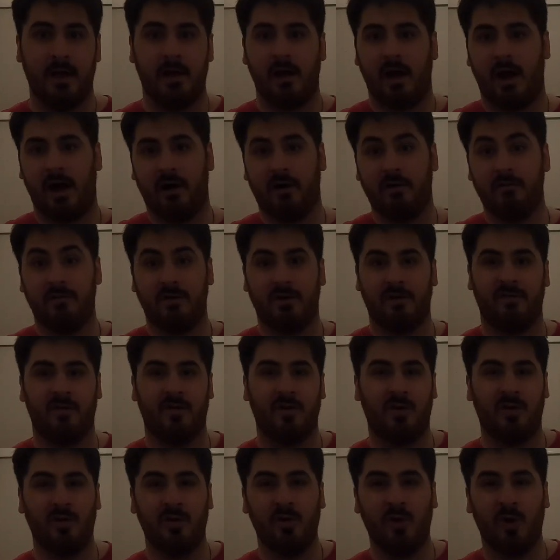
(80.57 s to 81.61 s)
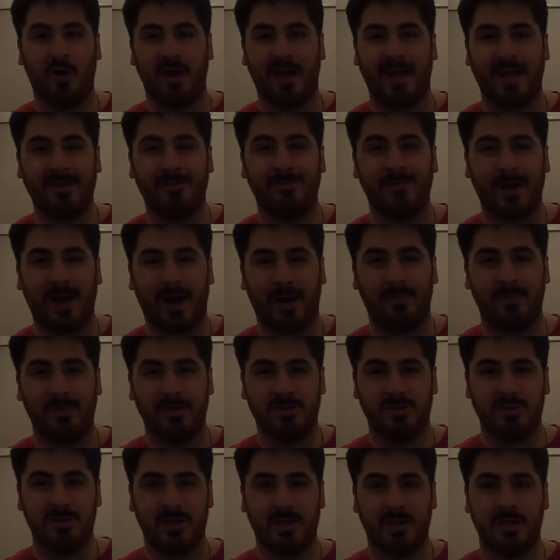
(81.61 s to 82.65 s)
However, if you look at Real
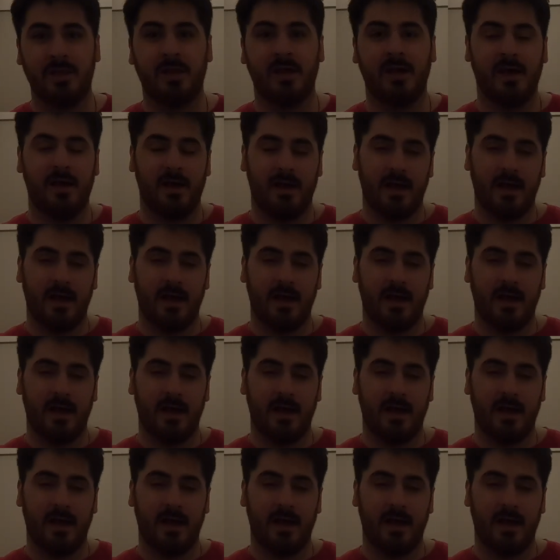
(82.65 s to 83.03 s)
Madrid,